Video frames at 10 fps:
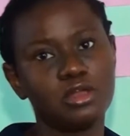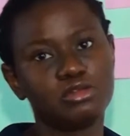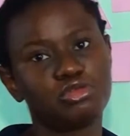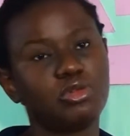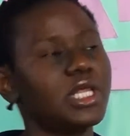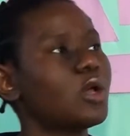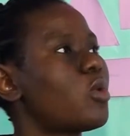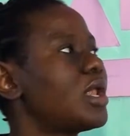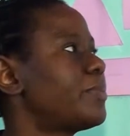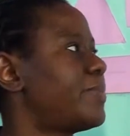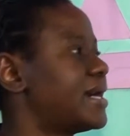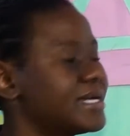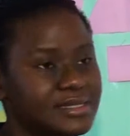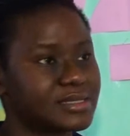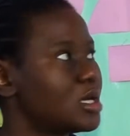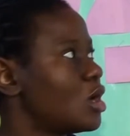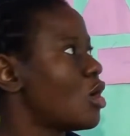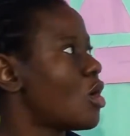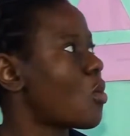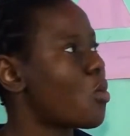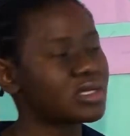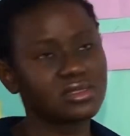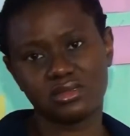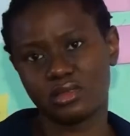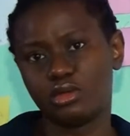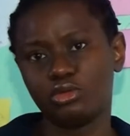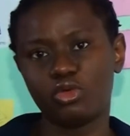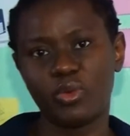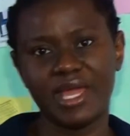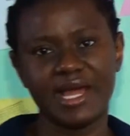two equal parts, what do we